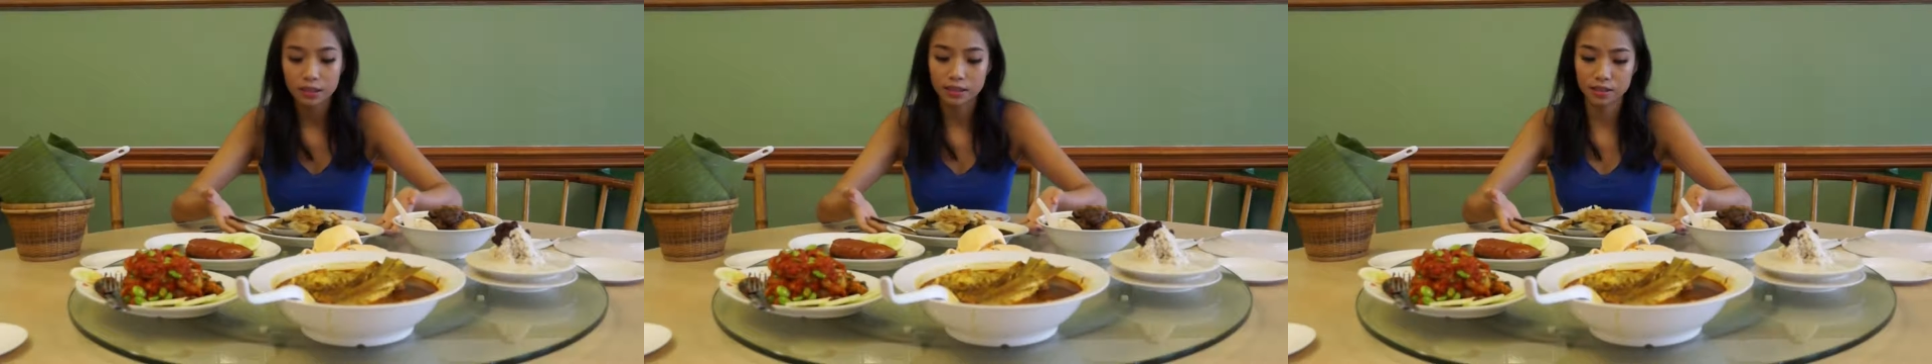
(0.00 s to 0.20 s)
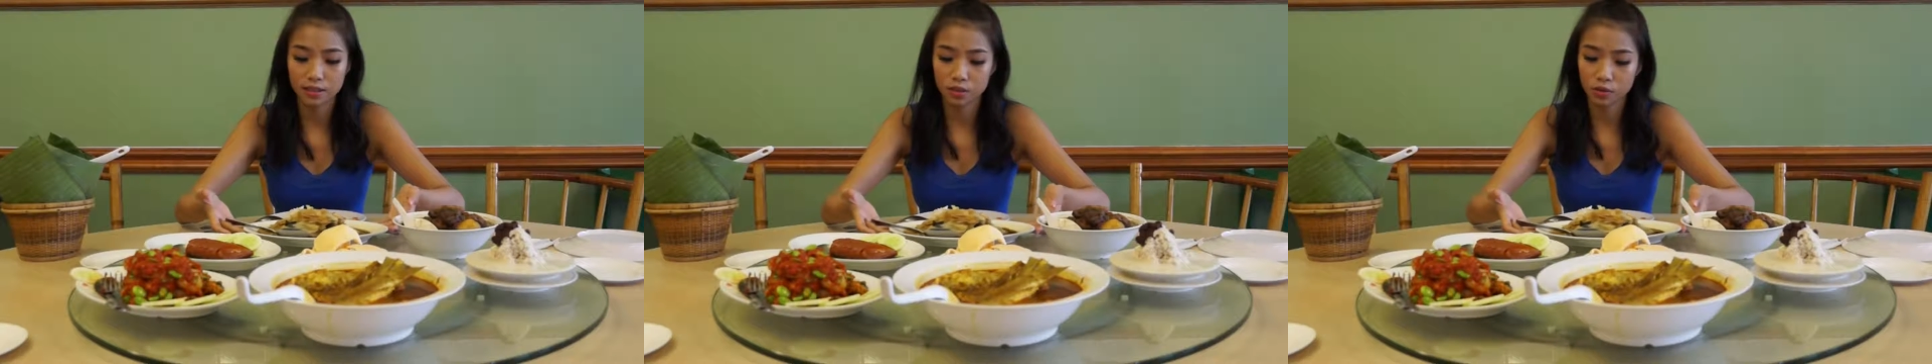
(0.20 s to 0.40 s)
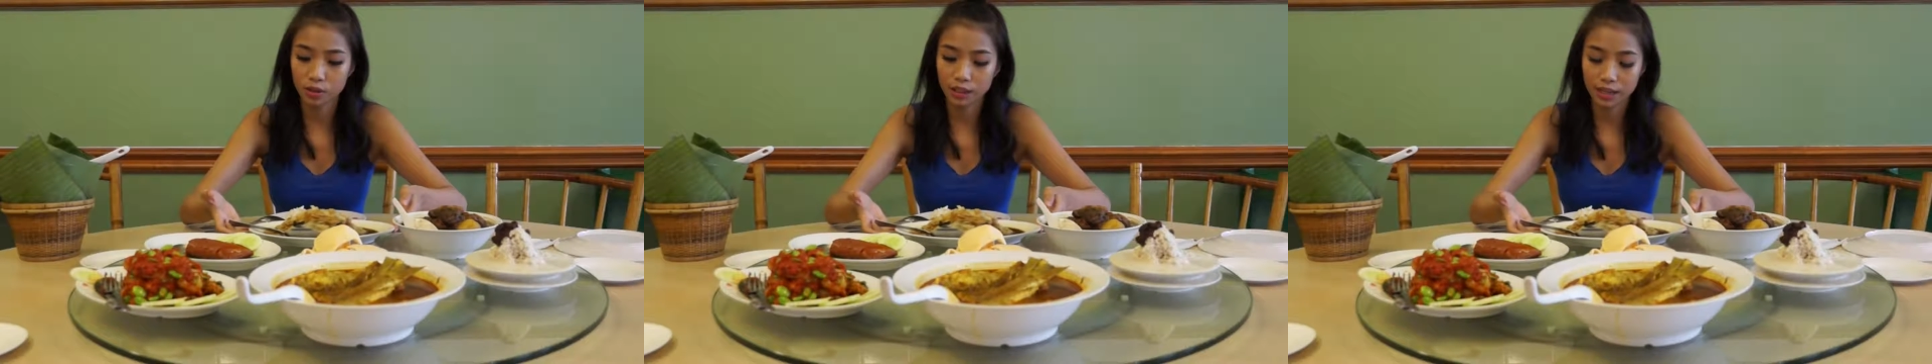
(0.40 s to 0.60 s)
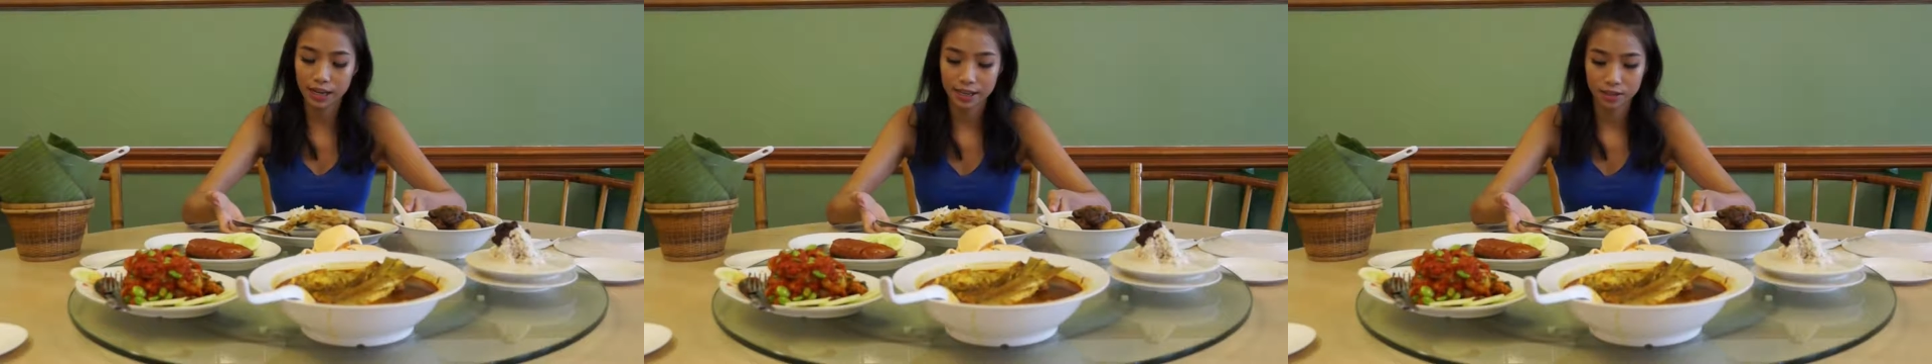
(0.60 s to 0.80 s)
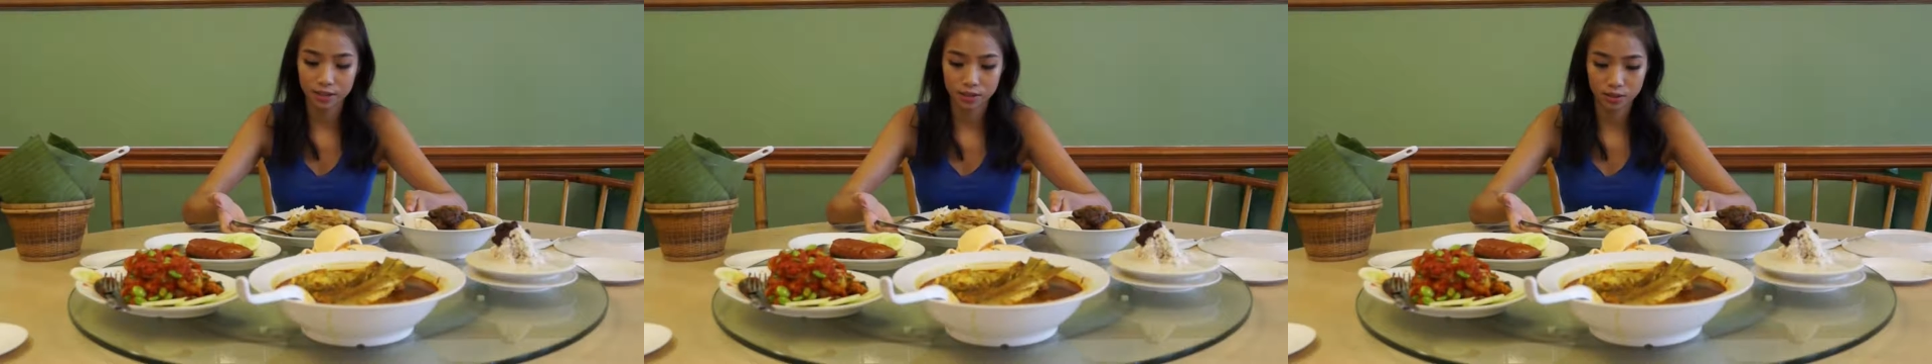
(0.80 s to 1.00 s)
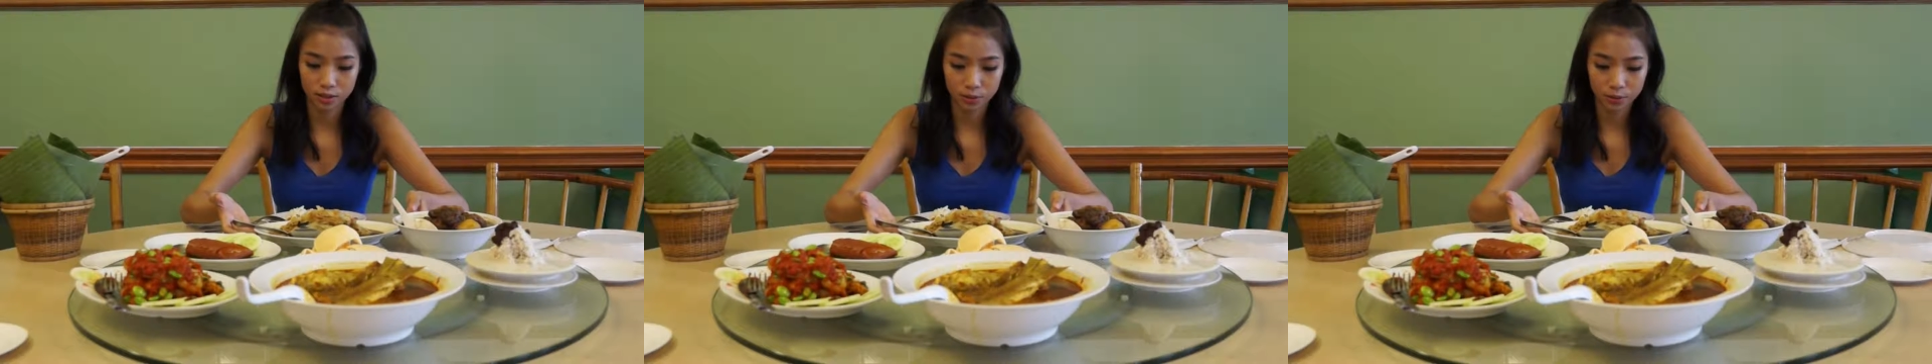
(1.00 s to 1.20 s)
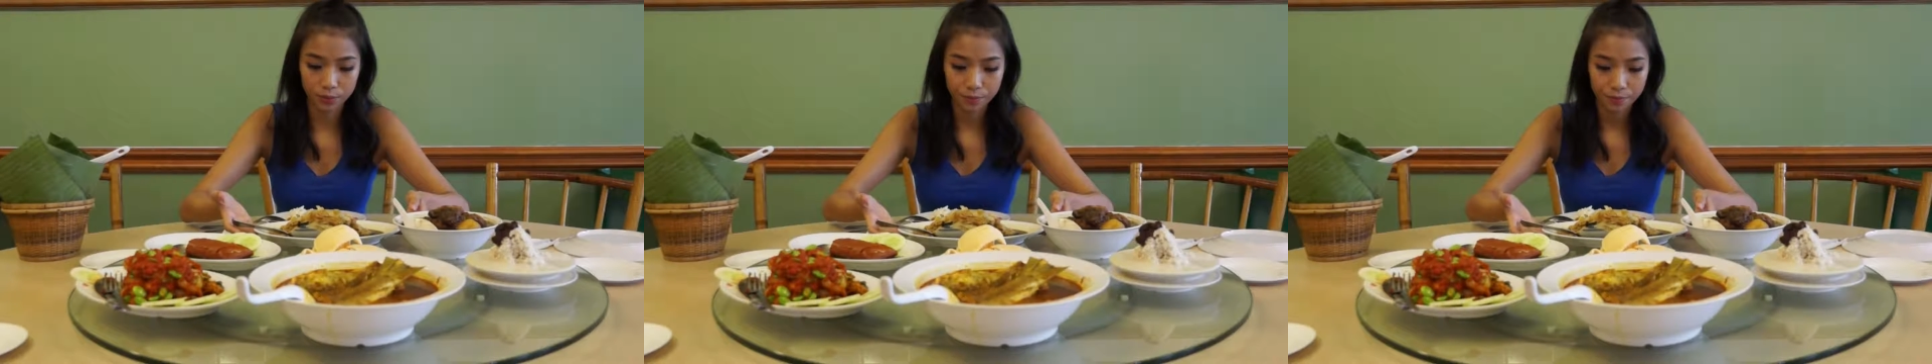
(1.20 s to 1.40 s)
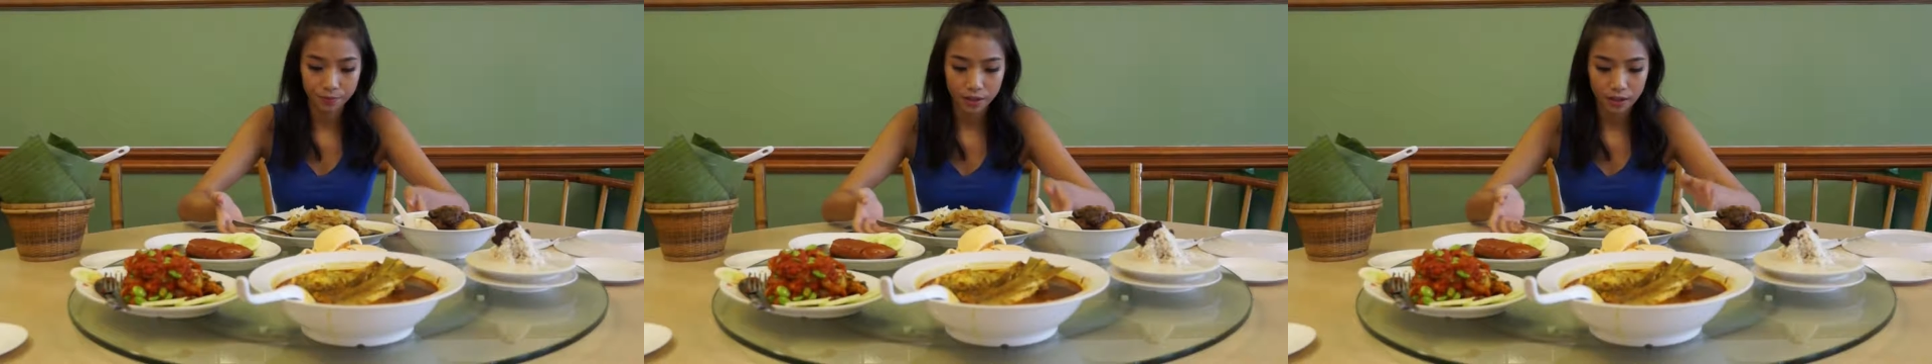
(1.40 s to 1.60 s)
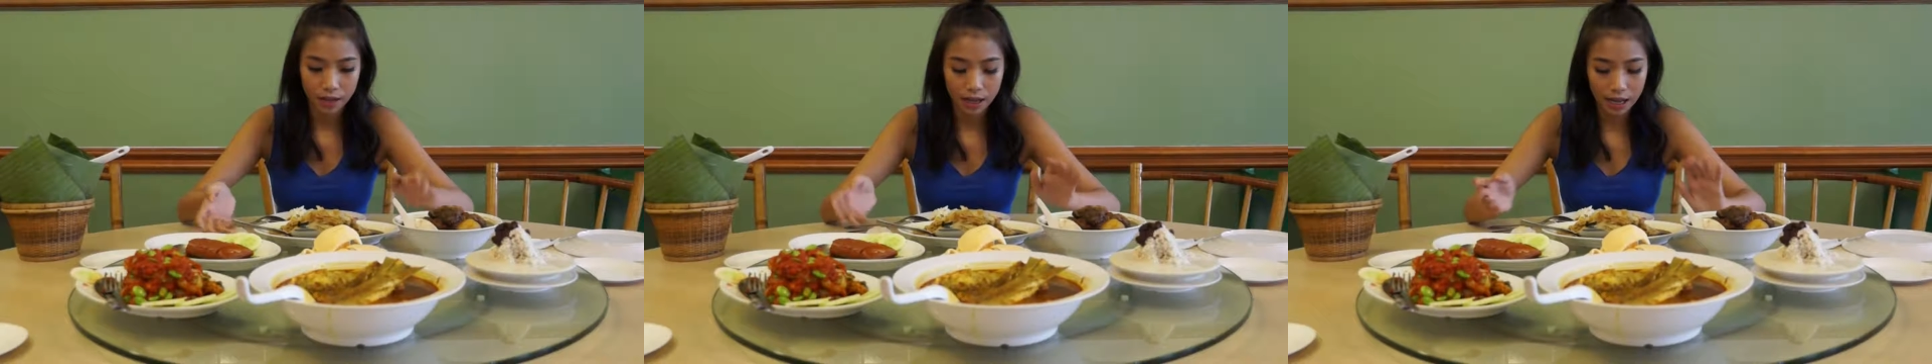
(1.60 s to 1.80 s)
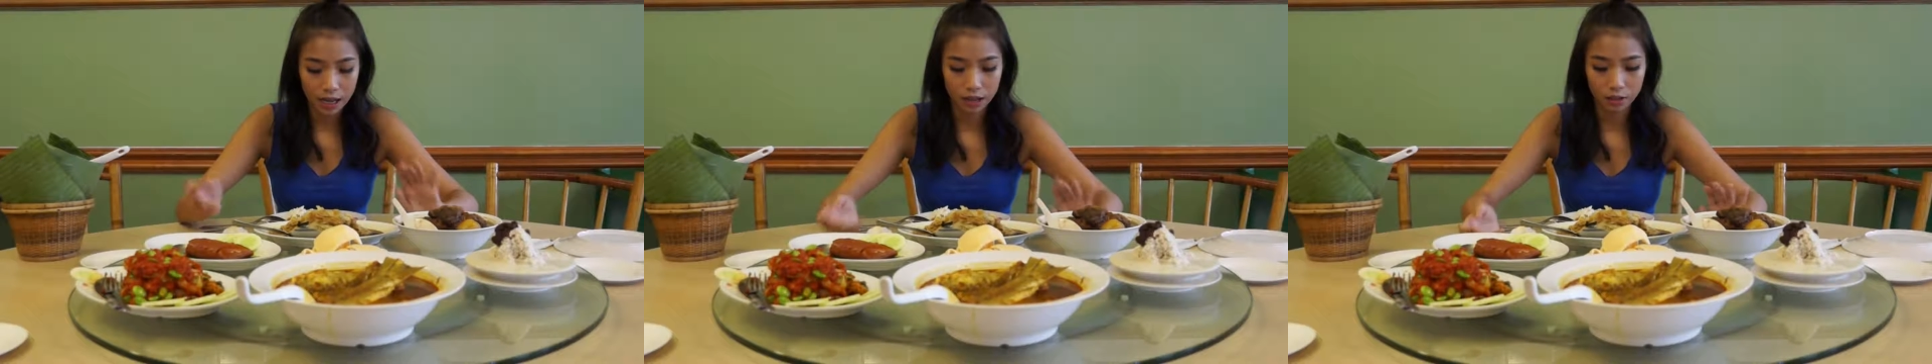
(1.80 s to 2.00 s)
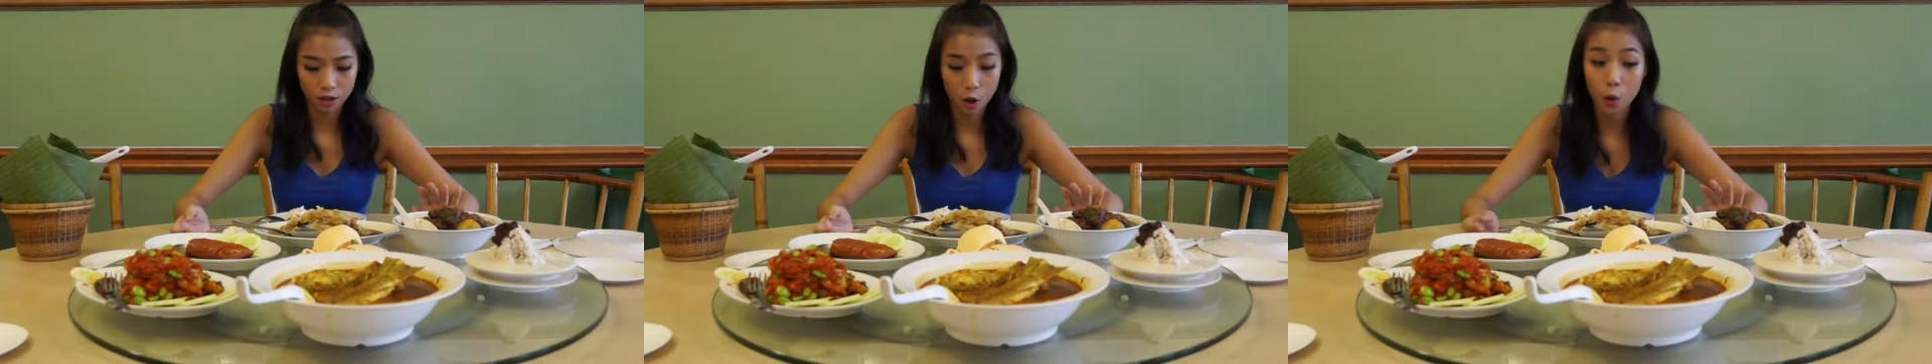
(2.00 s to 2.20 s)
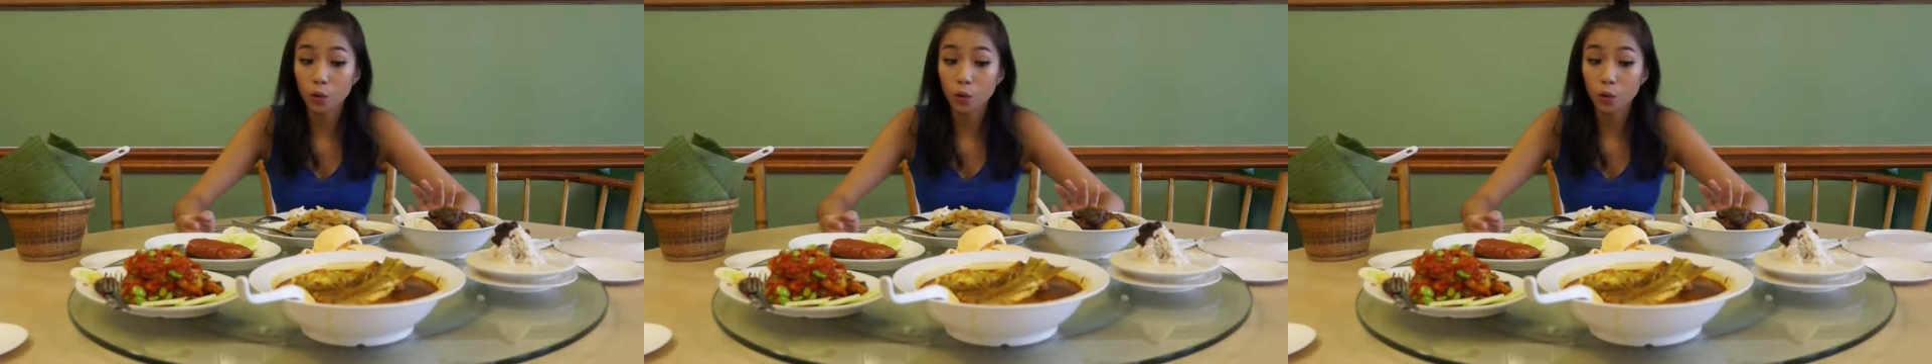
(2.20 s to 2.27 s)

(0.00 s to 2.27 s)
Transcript: This is really nice too. I'll